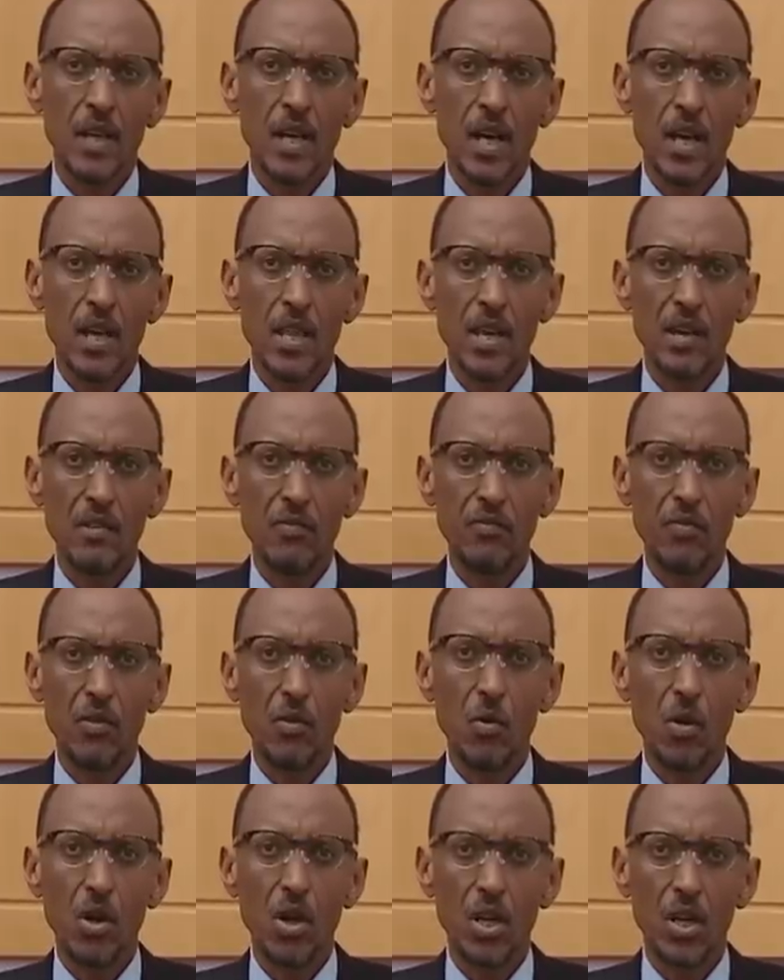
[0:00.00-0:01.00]
I
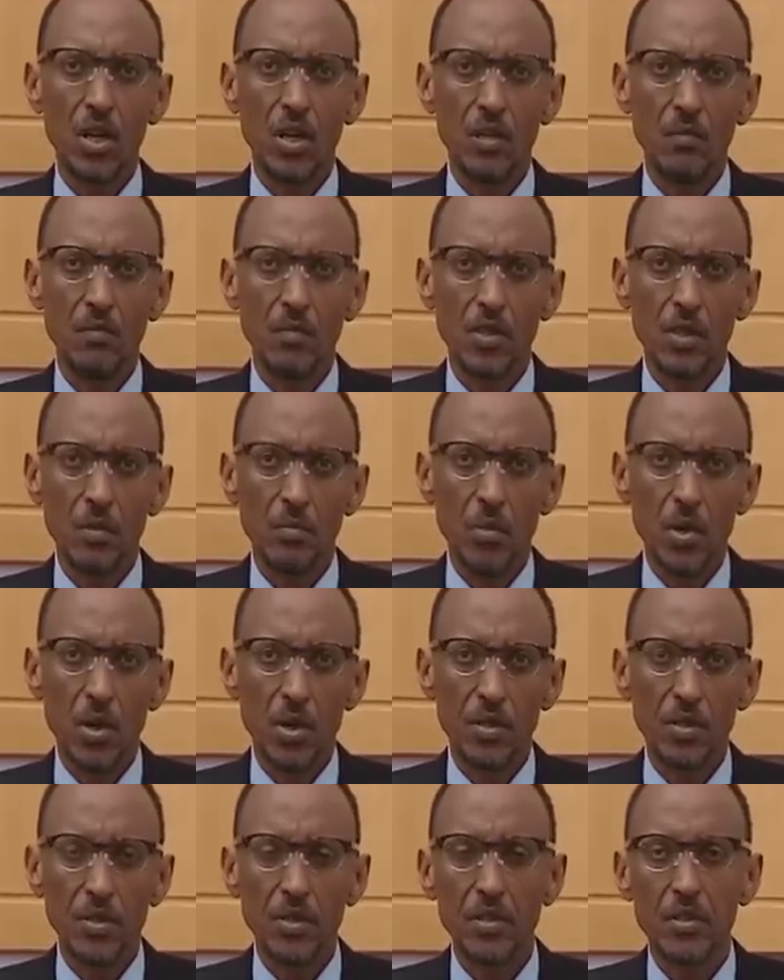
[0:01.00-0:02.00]
therefore welcome the
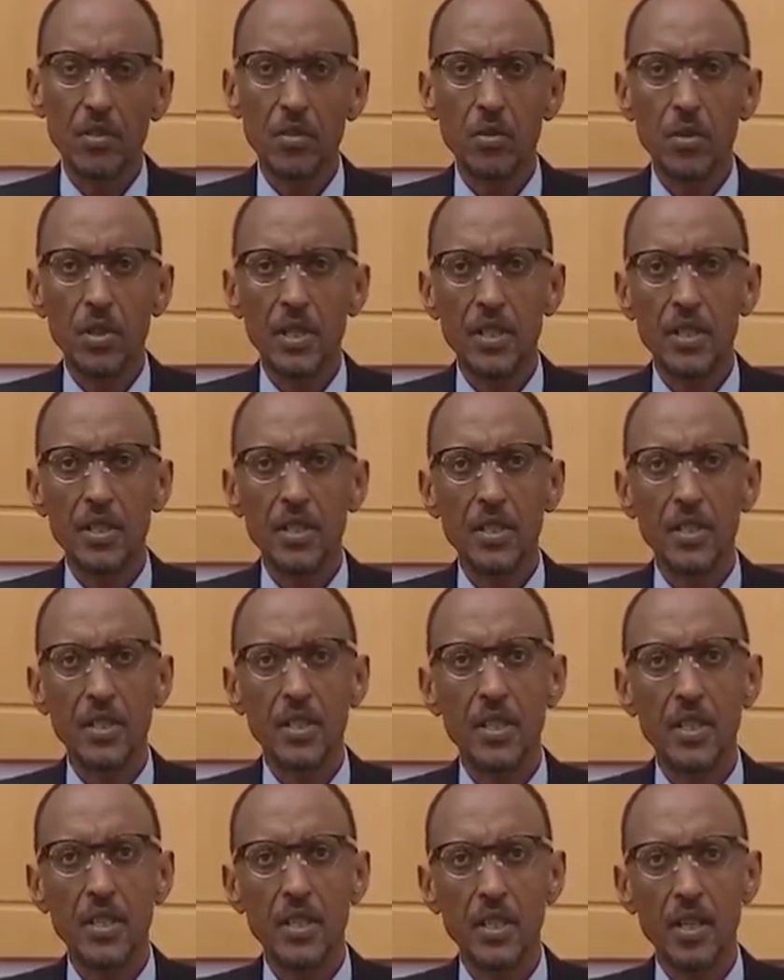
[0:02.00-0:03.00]
Bonn
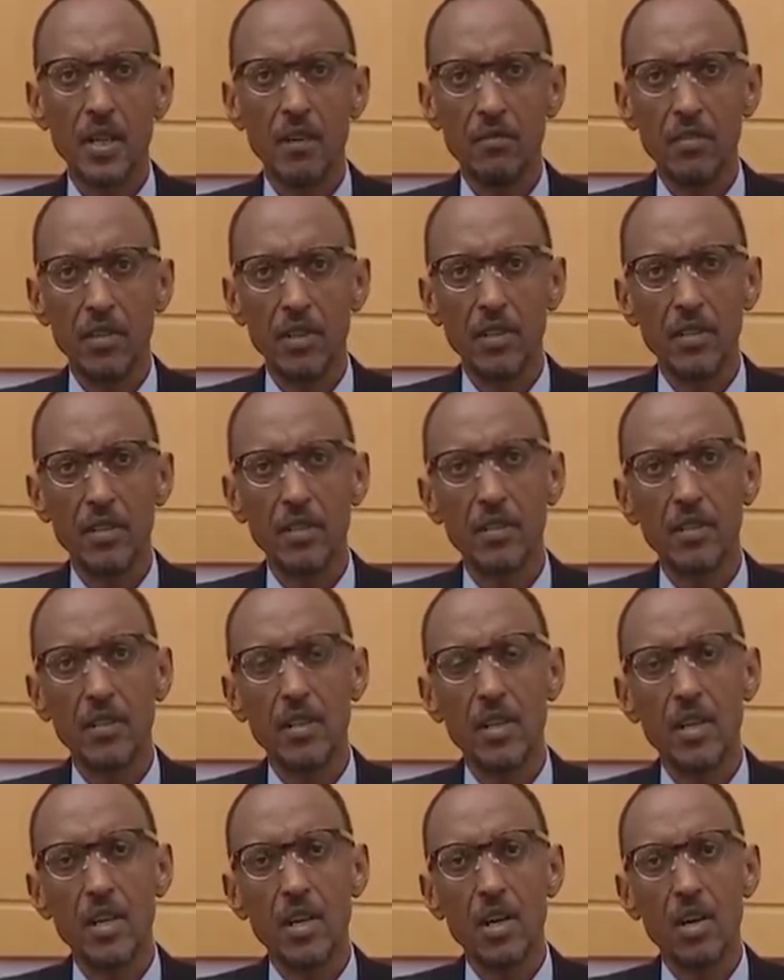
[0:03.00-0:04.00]
2011
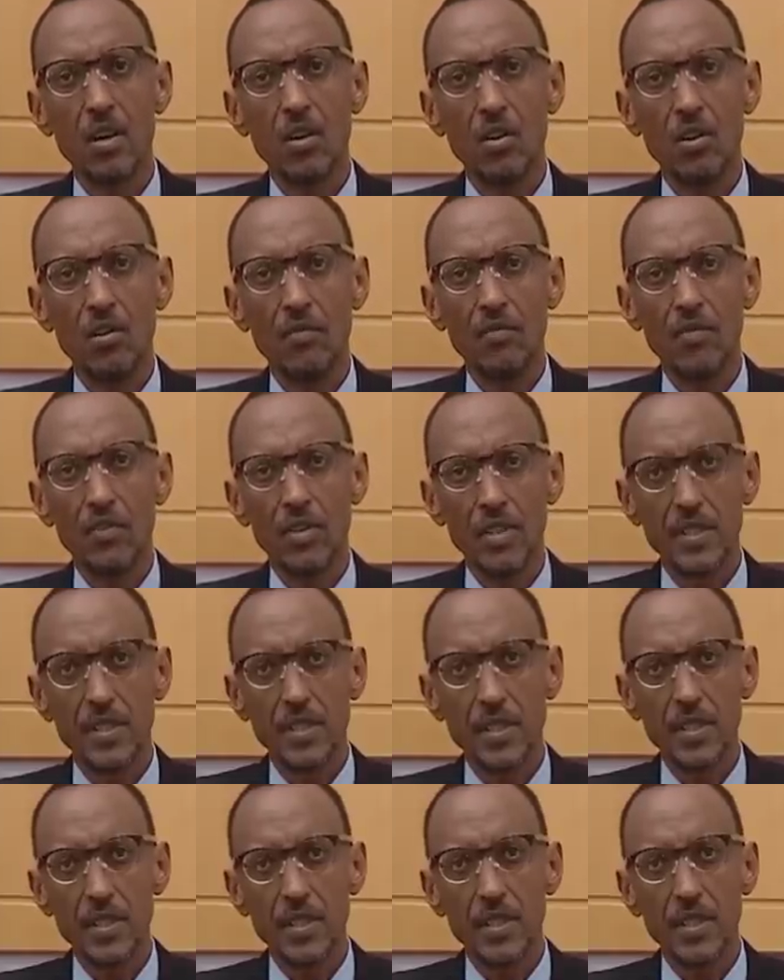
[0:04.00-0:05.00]

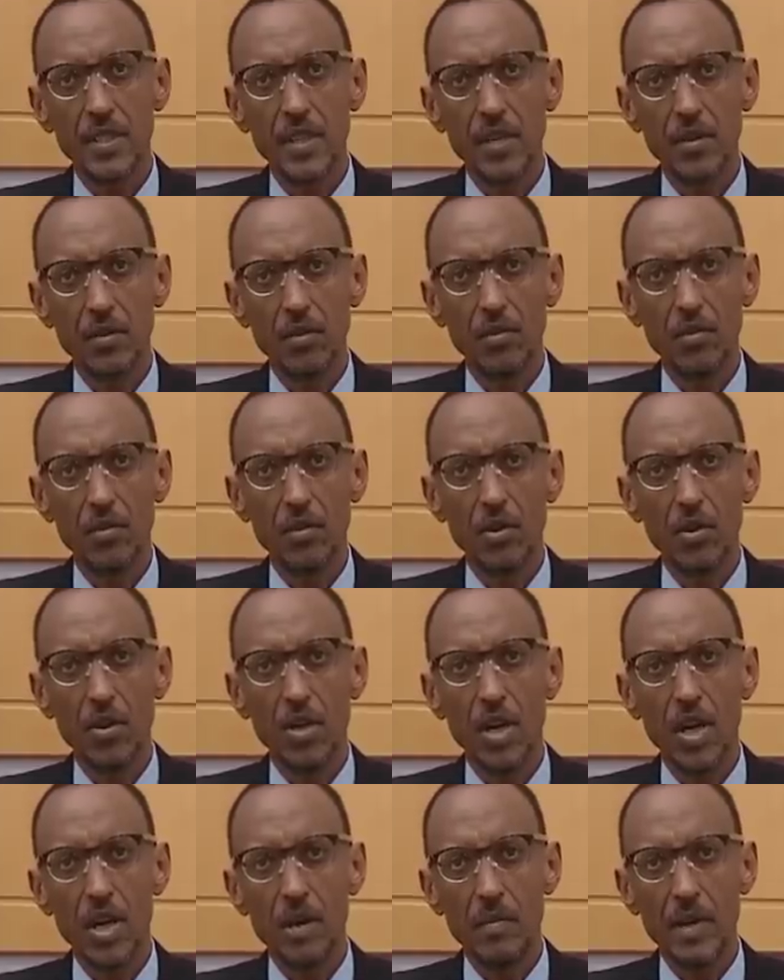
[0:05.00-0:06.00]
conference, and
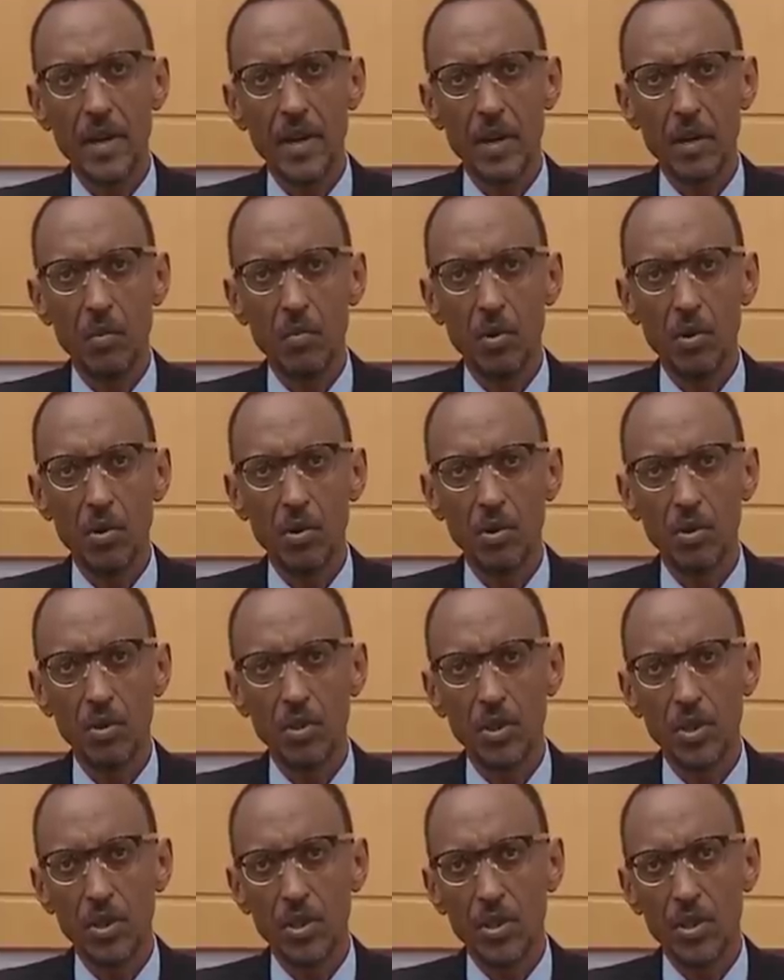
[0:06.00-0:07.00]
although I'm unable
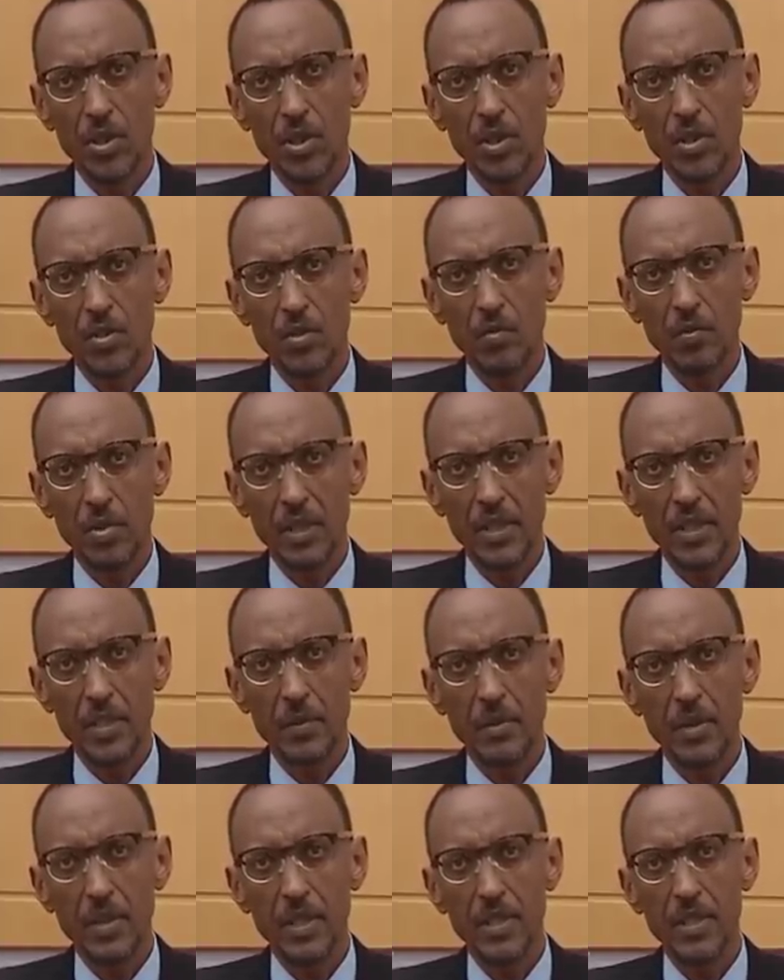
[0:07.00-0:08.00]
to
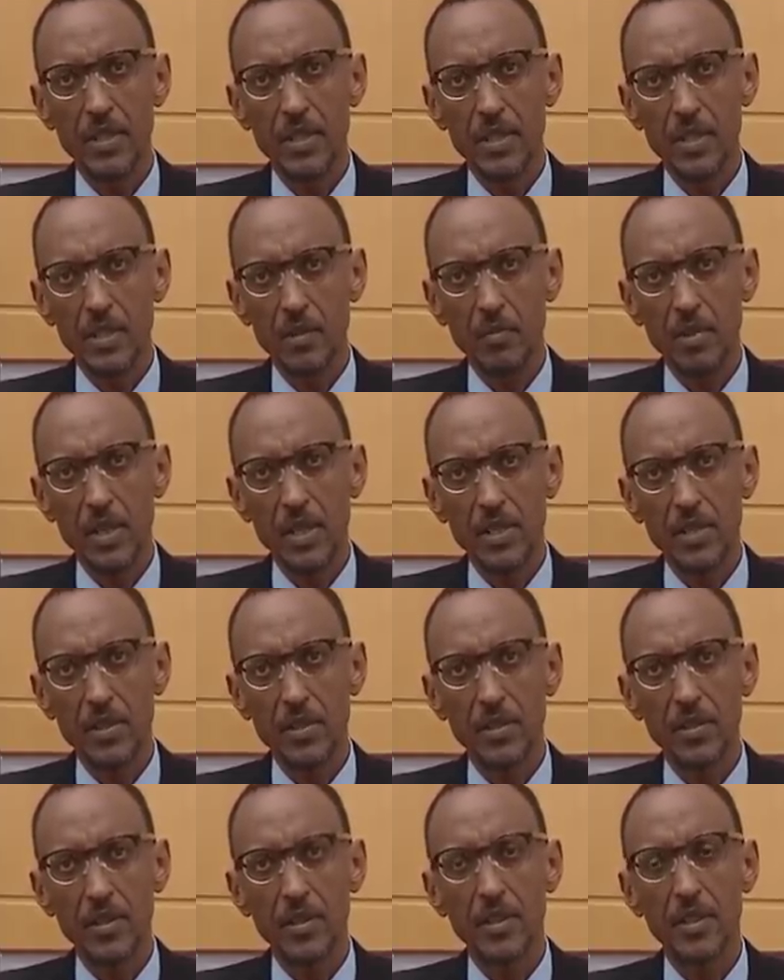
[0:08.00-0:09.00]
participate in
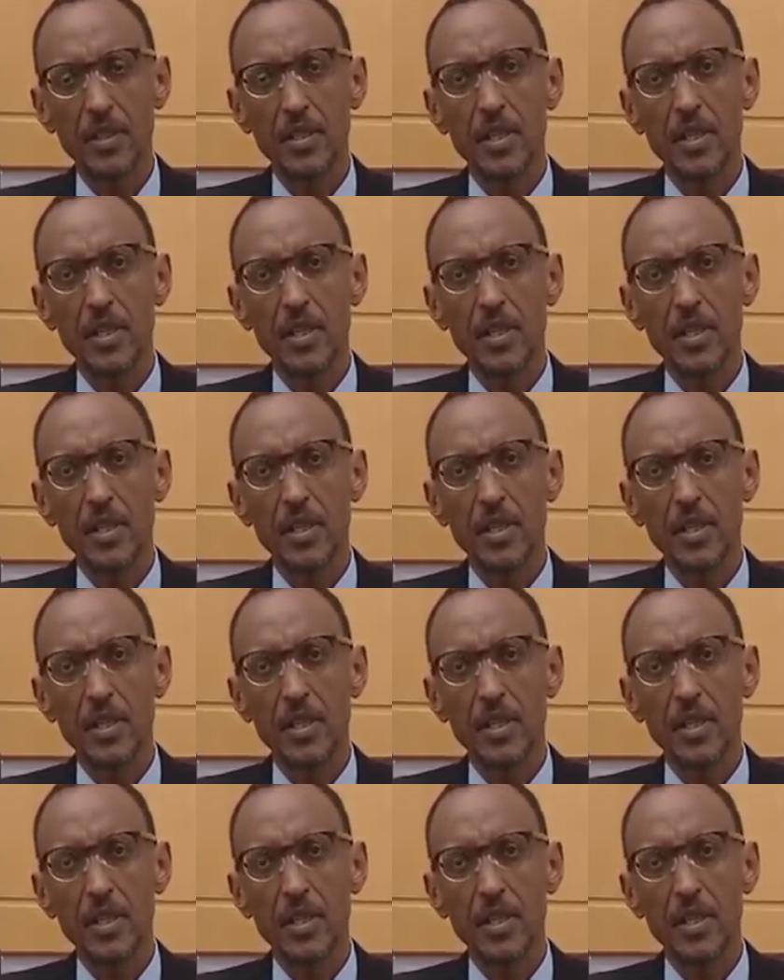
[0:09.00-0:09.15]
person,